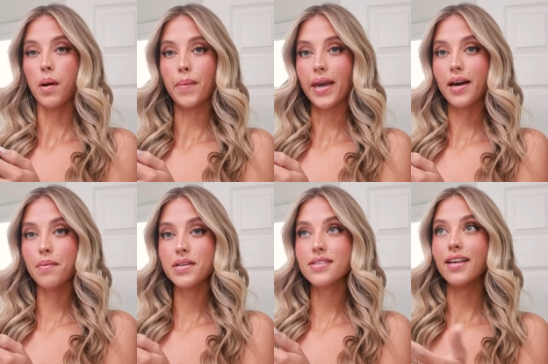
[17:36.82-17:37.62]
My
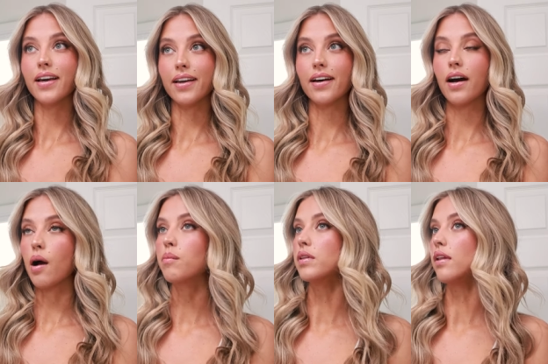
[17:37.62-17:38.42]
makeup is like,
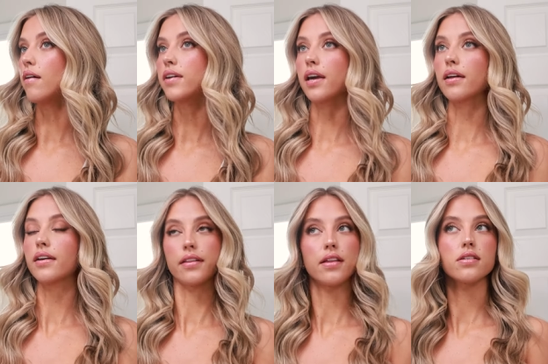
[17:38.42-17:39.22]
I'm loving it.
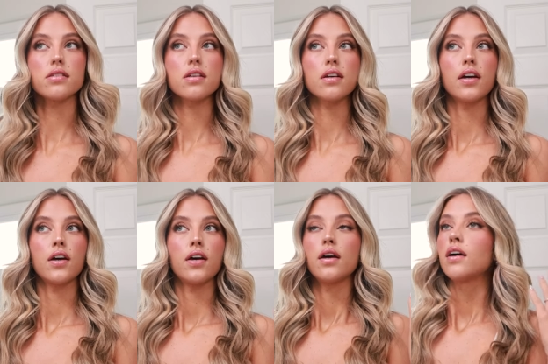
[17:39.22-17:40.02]
Like this
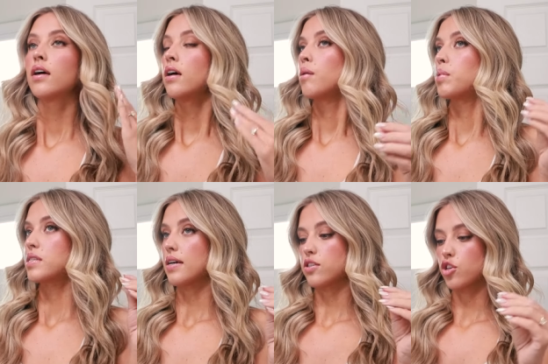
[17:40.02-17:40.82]

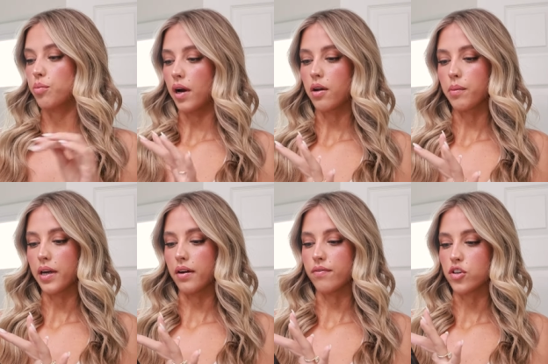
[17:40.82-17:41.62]
potential bridal
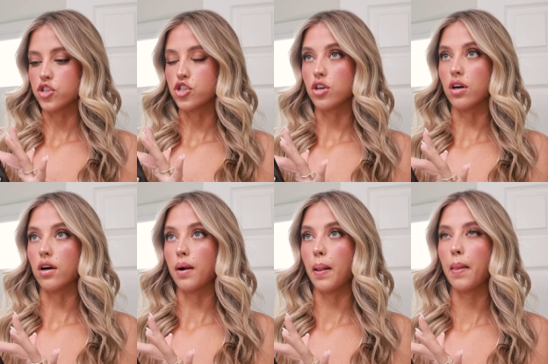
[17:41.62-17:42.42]
makeup for
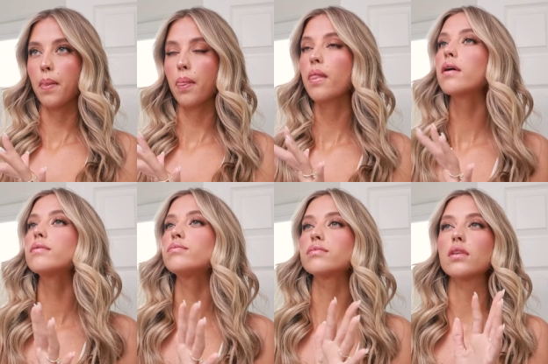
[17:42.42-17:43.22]
sure.
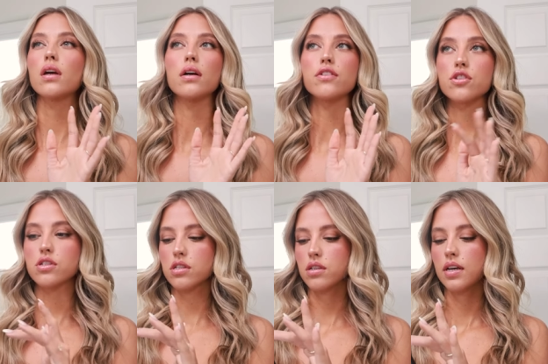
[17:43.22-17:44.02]
I
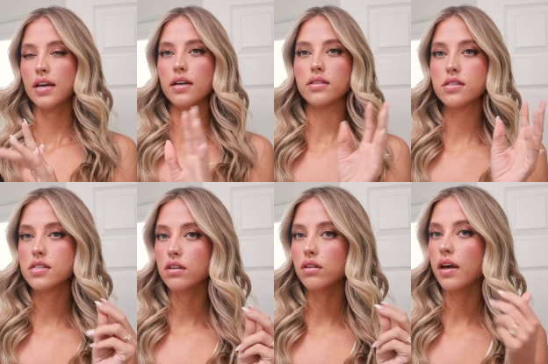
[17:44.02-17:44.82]
just, it's
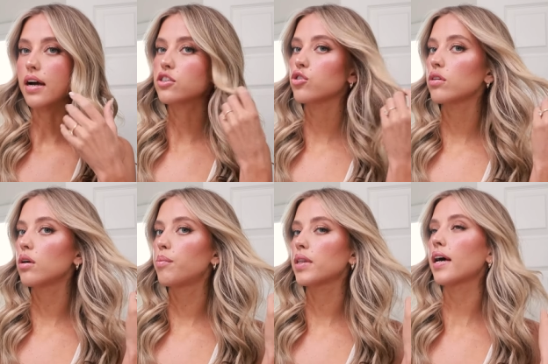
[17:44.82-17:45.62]
still
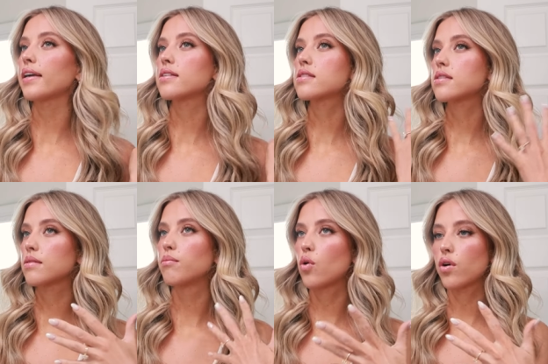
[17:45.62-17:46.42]
natural, but like
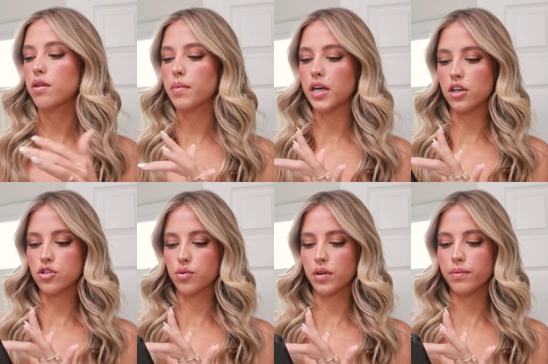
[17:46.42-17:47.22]
it's more than my
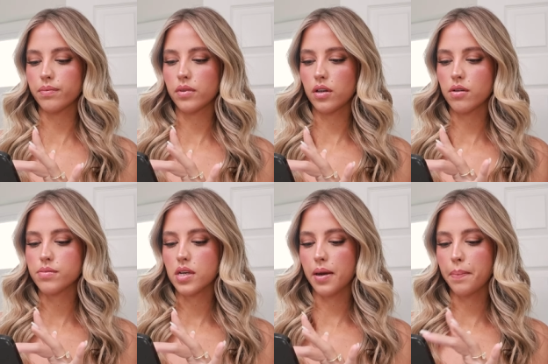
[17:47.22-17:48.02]
usual. You know what
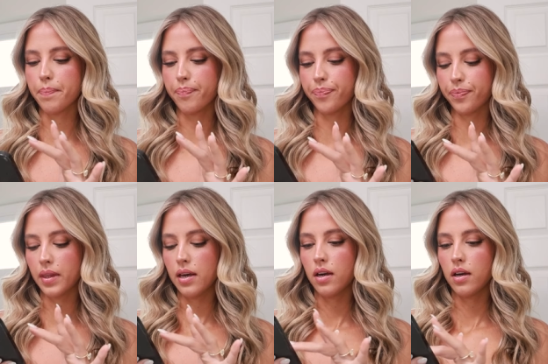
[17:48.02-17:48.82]
I'm saying?
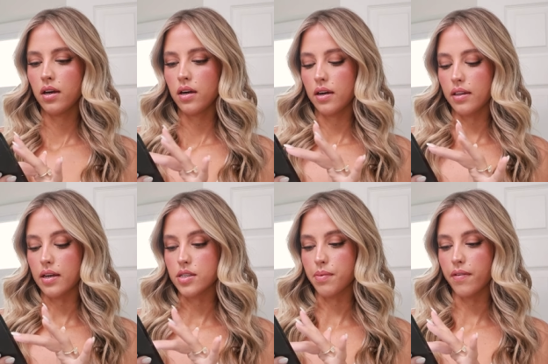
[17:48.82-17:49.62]
And
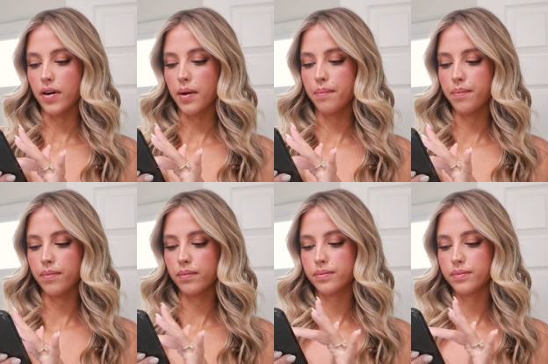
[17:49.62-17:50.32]
that's my vibe.